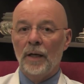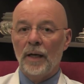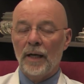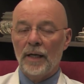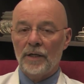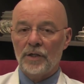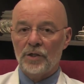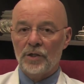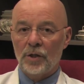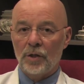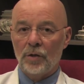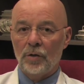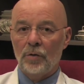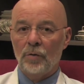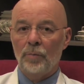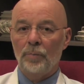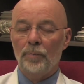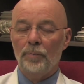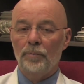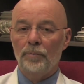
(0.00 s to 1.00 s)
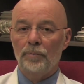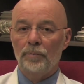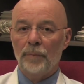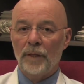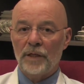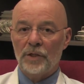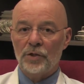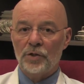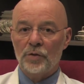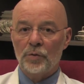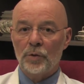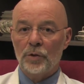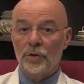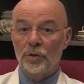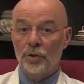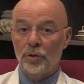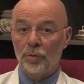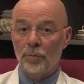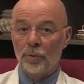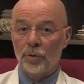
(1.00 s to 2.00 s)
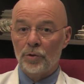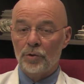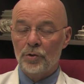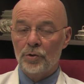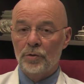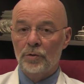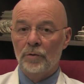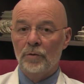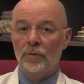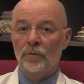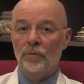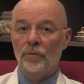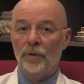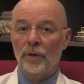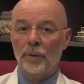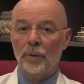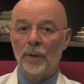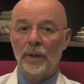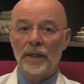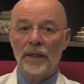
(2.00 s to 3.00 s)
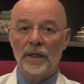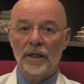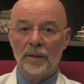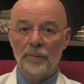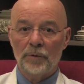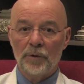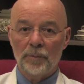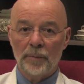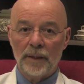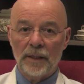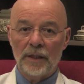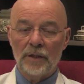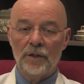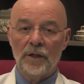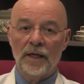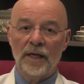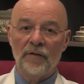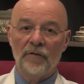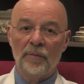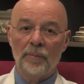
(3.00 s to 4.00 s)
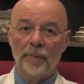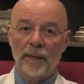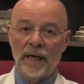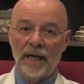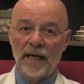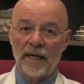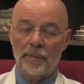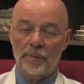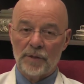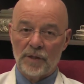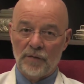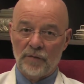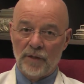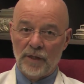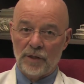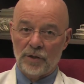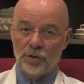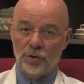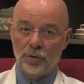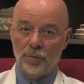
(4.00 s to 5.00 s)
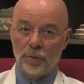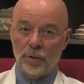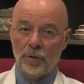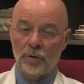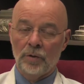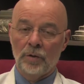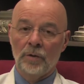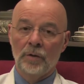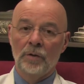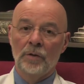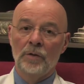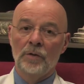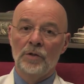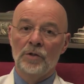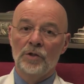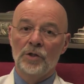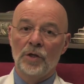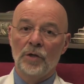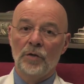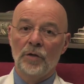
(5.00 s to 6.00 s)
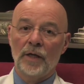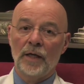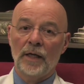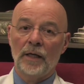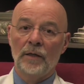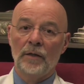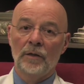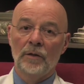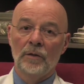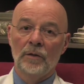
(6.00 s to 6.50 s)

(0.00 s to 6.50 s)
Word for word: And so, patients with tumors frequently come to me to have a biopsy of that tumor so that